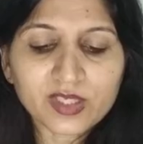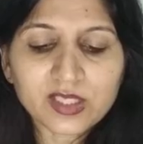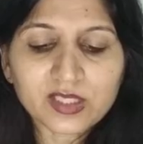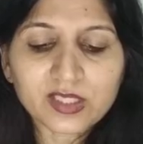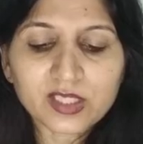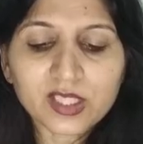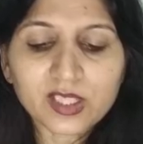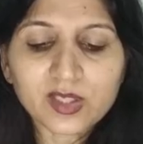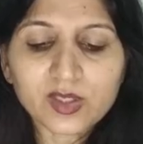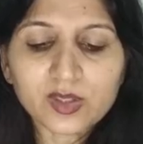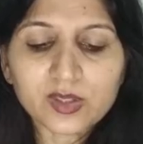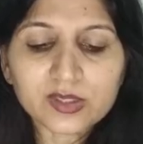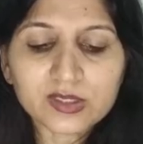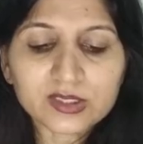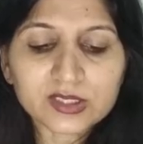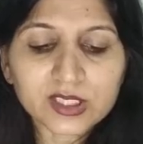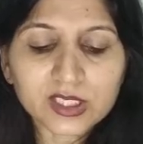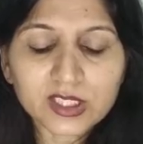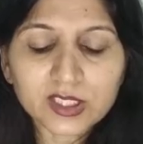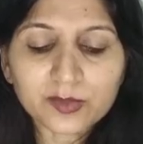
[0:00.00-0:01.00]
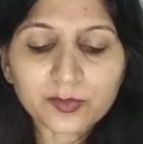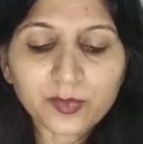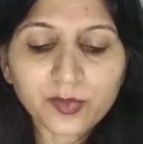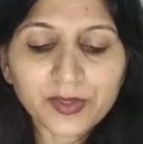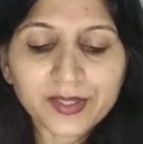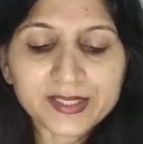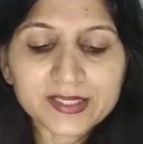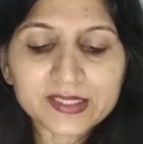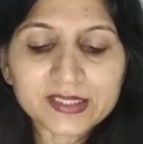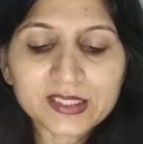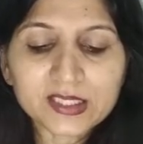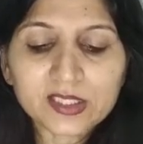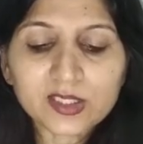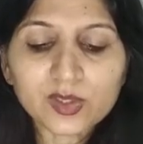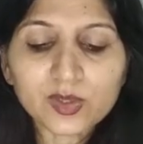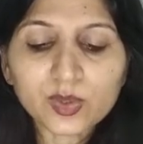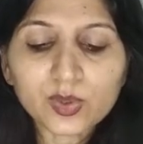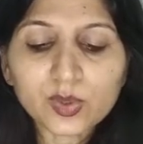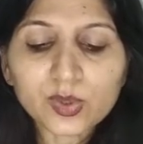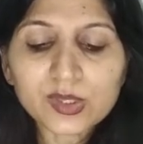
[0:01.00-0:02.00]
The third point. The
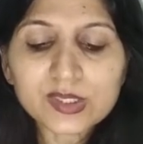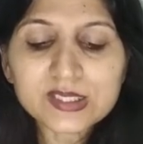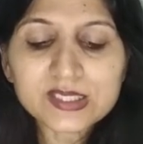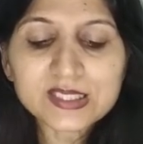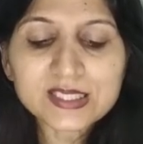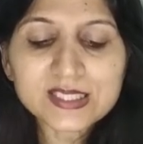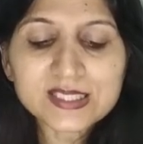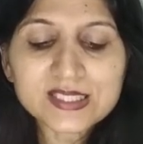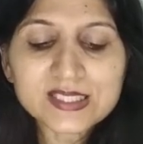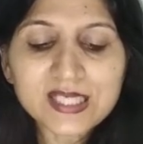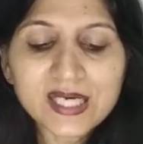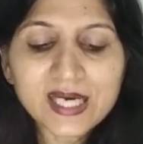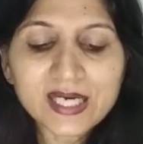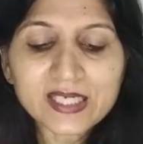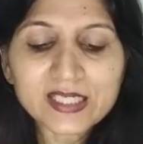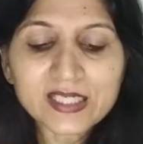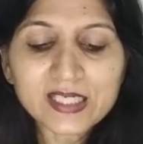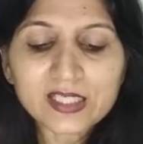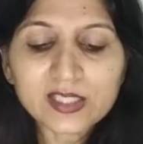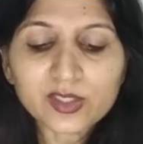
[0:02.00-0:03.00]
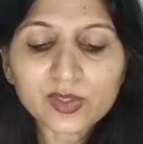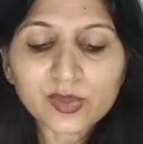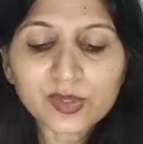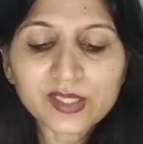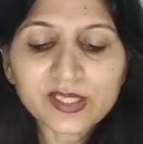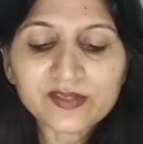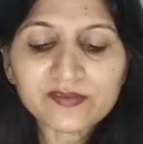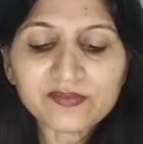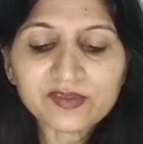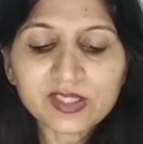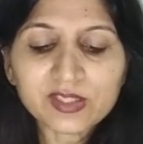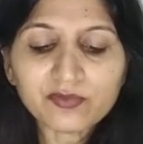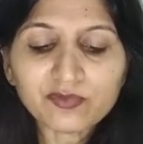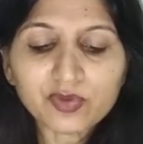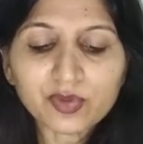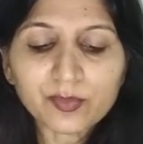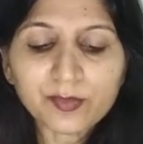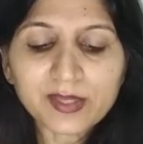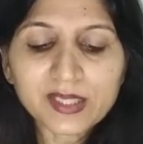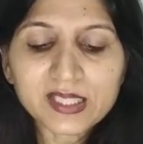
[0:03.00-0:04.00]
goose decided to give the
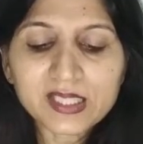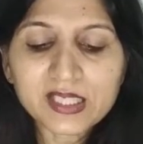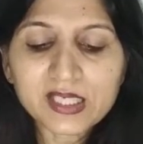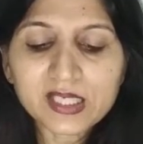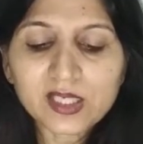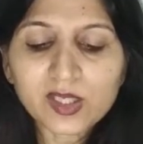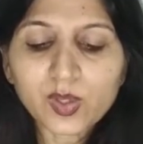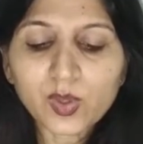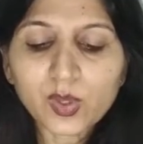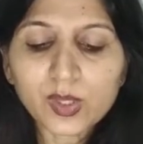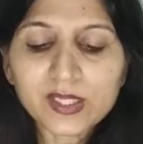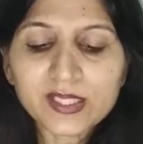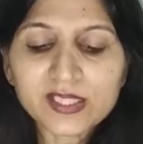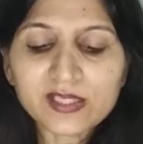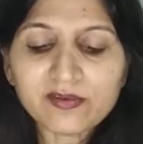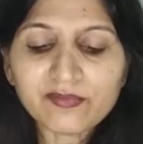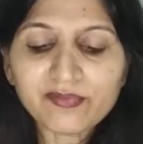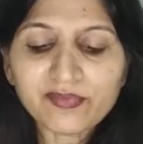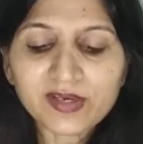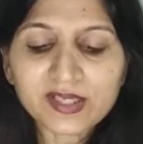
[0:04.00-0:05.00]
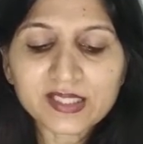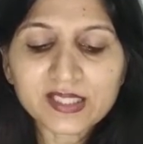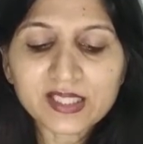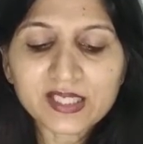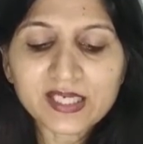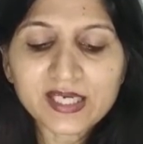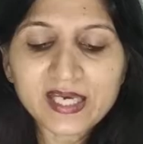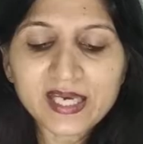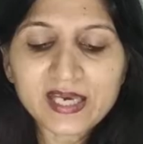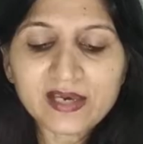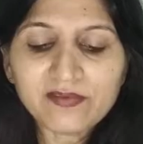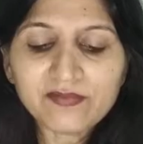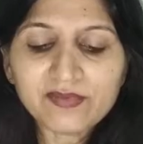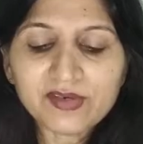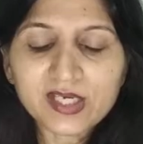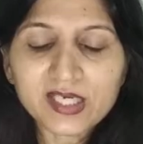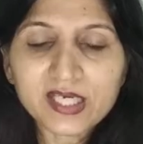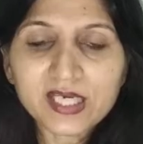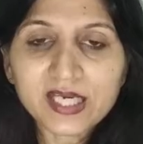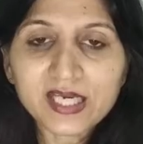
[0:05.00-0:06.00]
woman a golden feather
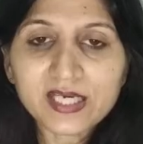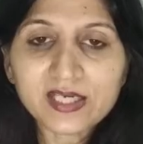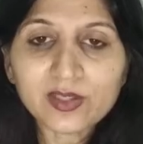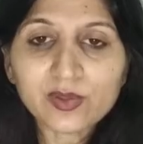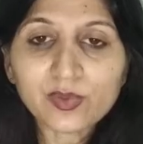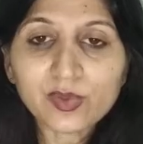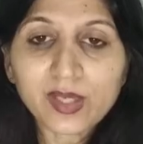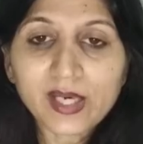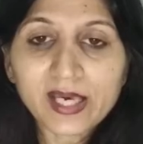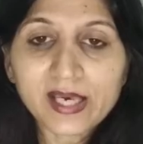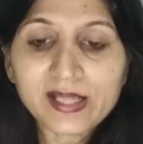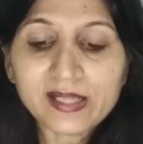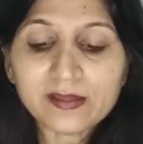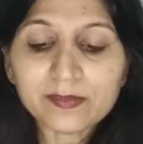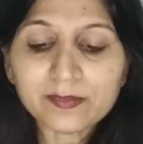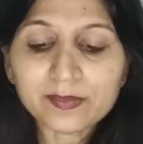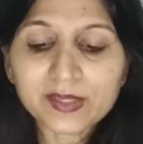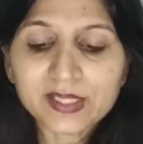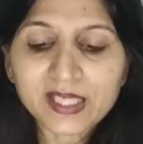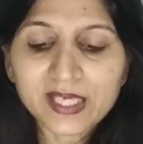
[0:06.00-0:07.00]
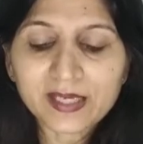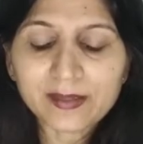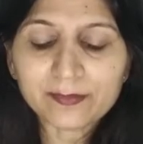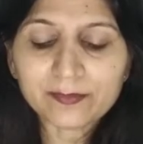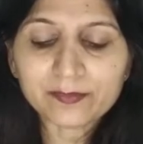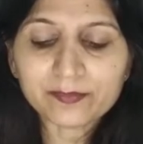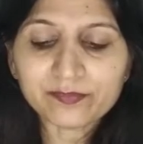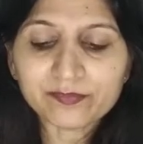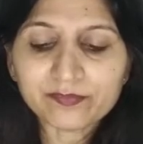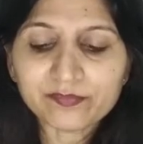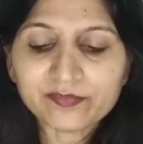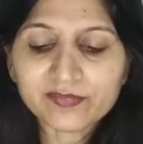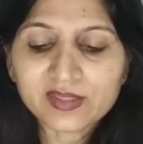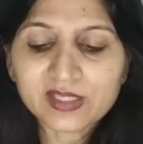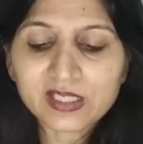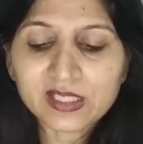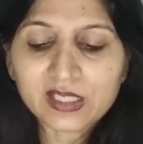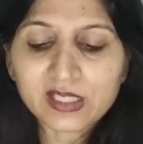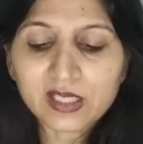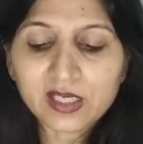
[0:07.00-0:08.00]
every day to help them.
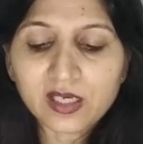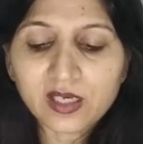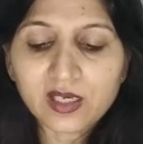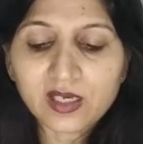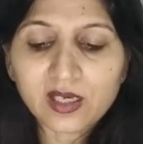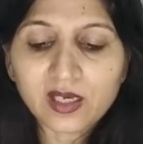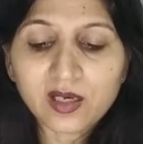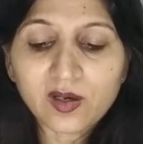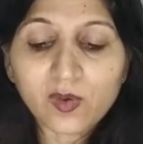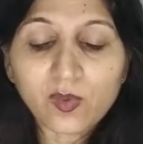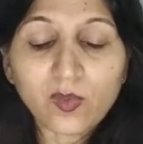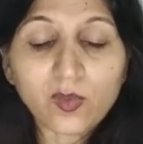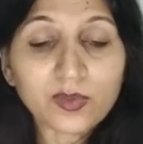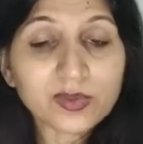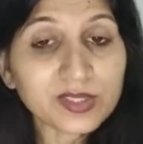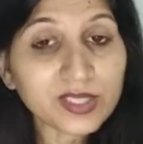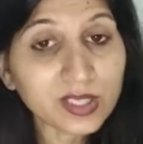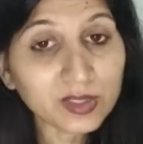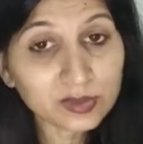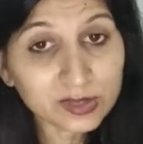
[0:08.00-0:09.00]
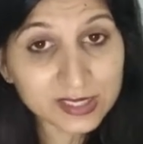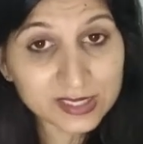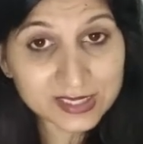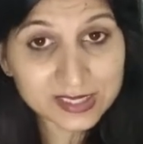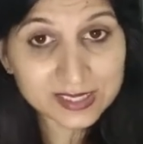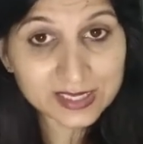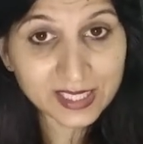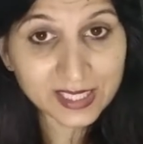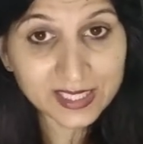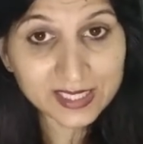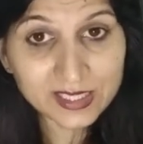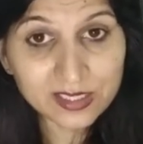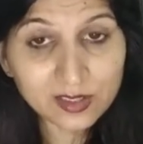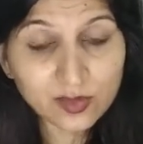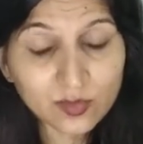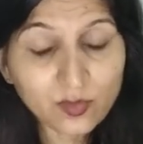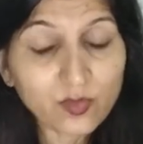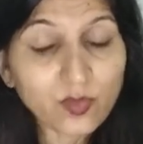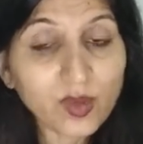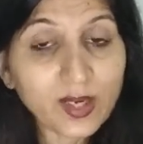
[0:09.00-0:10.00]
Now this side,
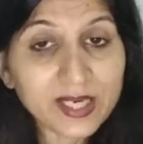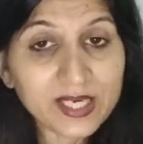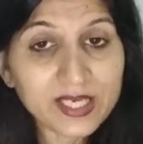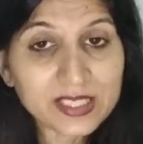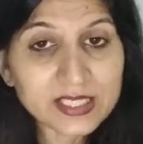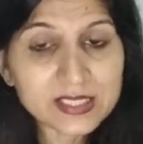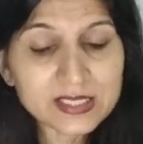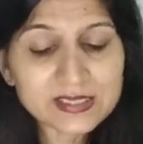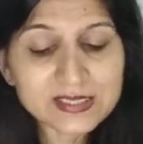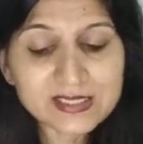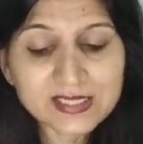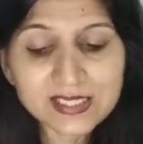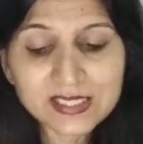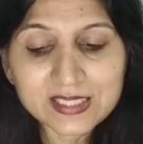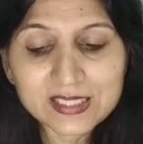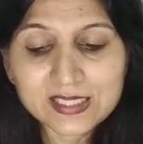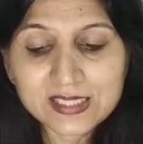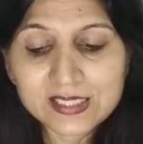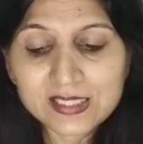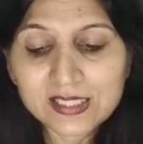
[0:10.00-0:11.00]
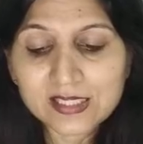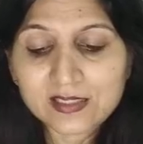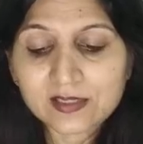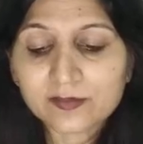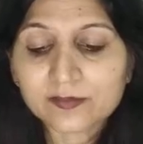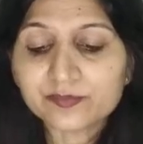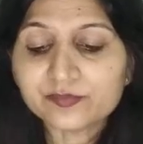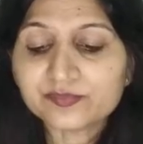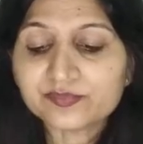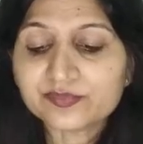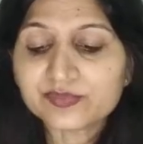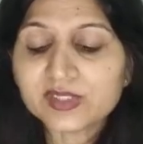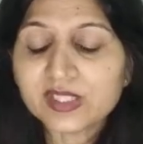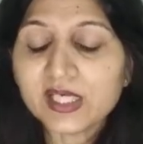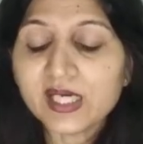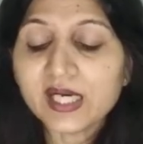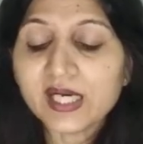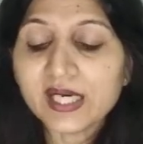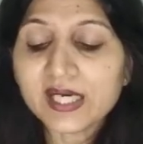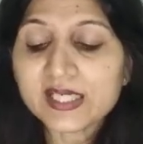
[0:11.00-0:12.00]
why it is key detail.
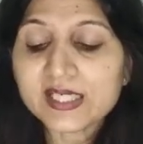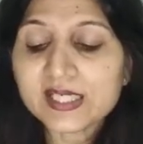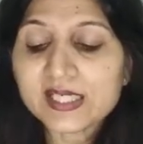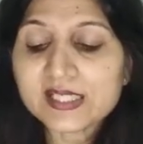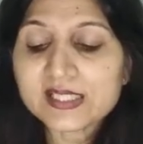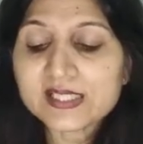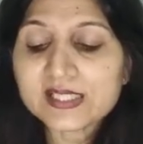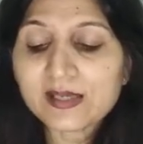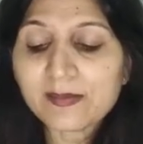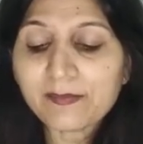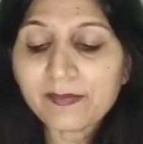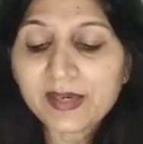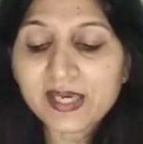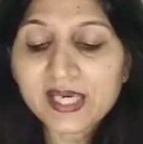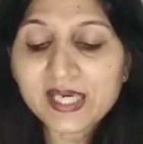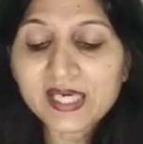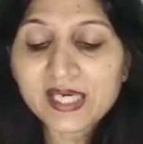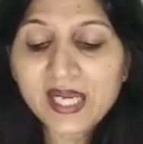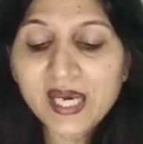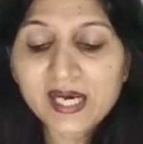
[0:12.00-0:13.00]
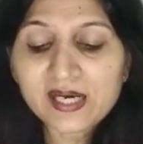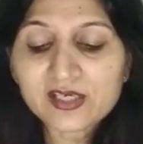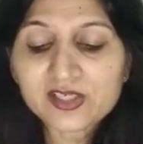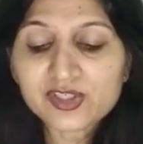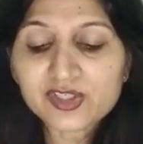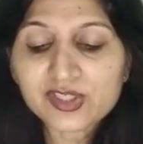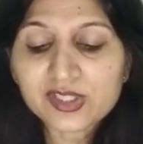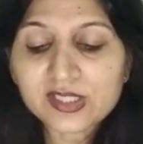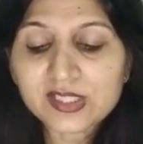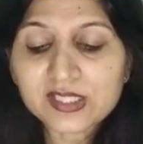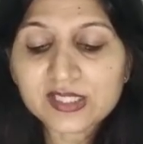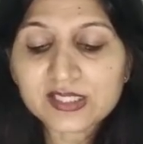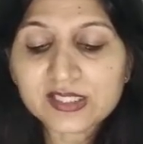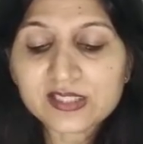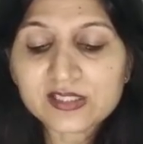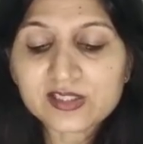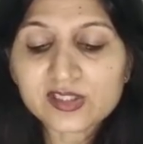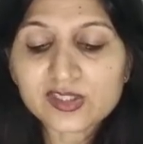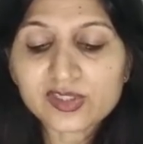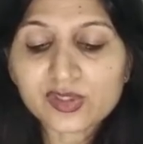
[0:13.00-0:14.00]
It is the main action in
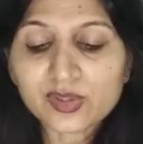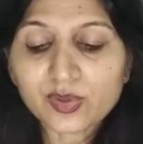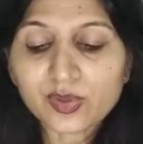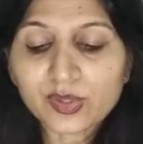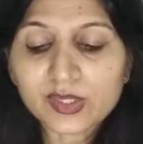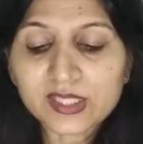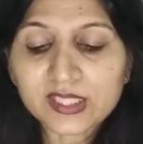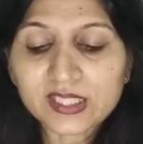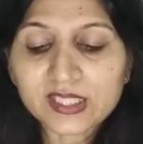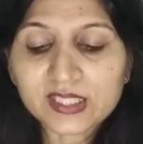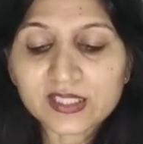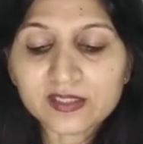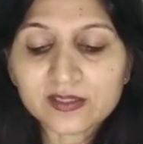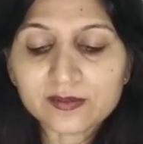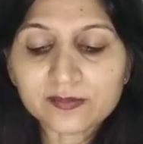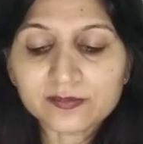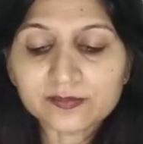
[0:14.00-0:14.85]
the story.